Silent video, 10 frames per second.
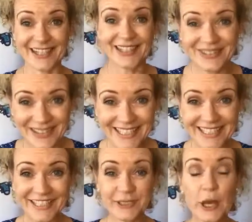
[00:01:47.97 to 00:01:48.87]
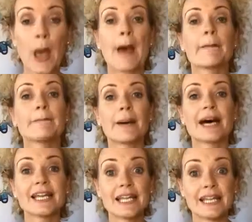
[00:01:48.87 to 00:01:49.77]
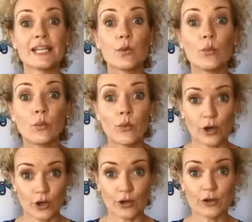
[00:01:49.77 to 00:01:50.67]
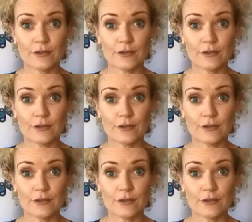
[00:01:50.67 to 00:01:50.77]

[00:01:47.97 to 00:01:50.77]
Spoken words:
I grant you, but it works.